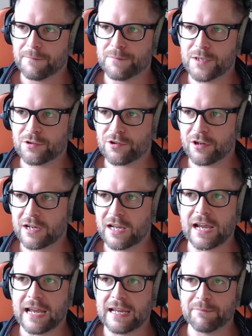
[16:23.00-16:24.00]
You're talking
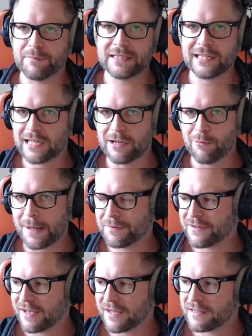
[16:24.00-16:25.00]
basically a
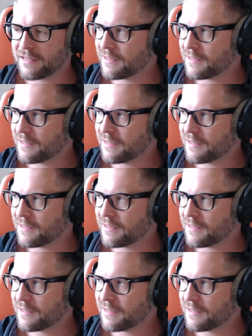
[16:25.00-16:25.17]
website